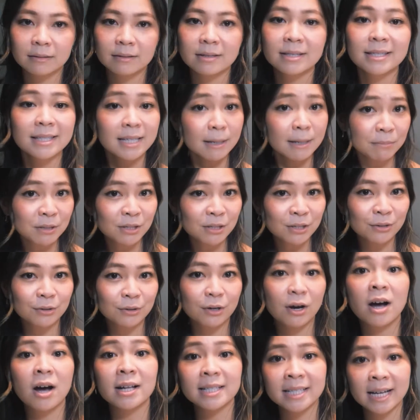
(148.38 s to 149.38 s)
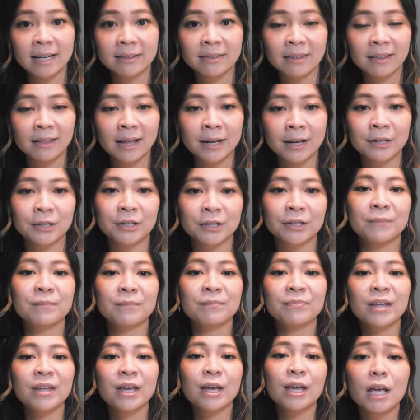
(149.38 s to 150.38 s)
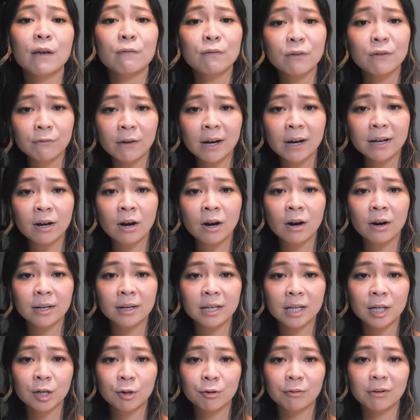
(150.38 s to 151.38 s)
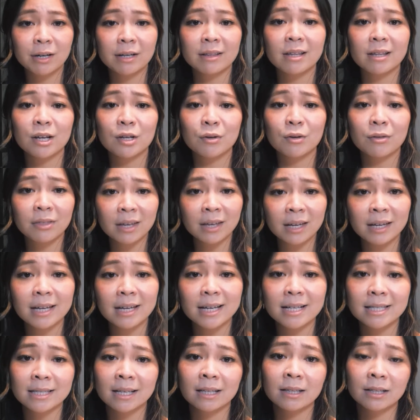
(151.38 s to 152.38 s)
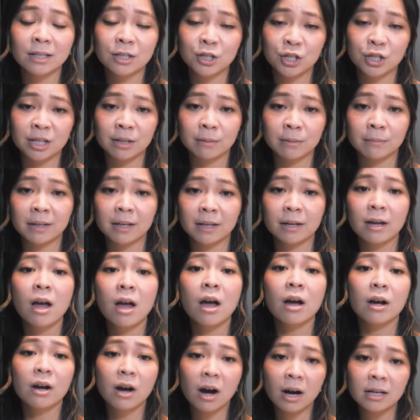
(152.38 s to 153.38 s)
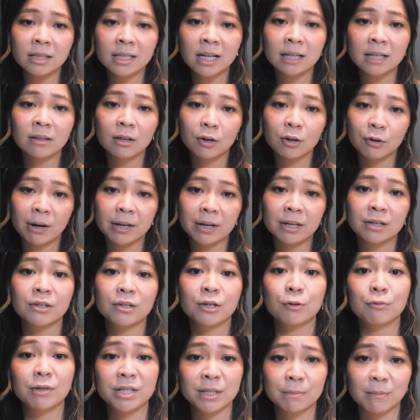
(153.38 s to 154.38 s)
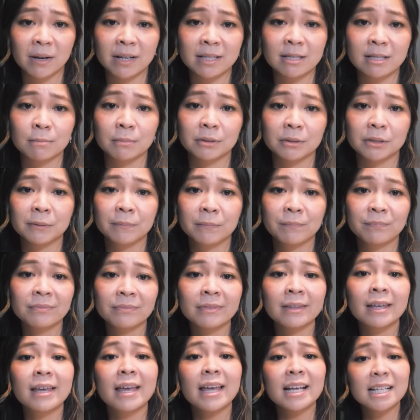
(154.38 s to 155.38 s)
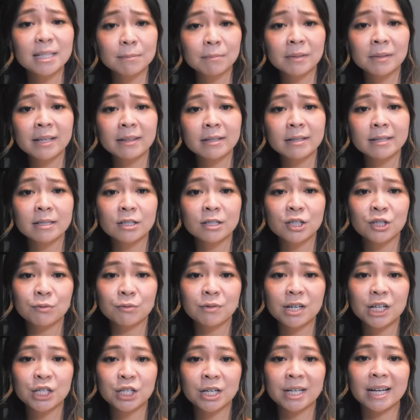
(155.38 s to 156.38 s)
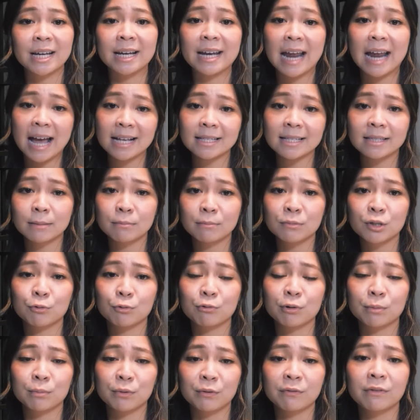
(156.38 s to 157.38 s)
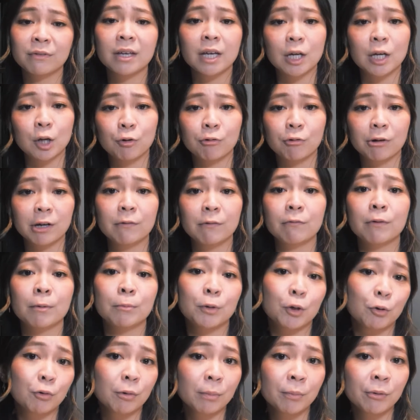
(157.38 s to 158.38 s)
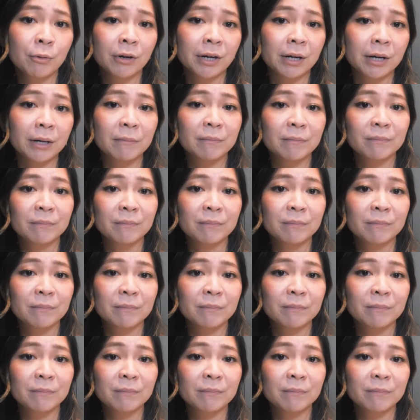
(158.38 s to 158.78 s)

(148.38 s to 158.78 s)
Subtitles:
Step 2. Contact the lender. If you find a hard inquiry that you think isn't legitimate, contact the creditor responsible. Explain the situation and ask them to remove the inquiry from your report.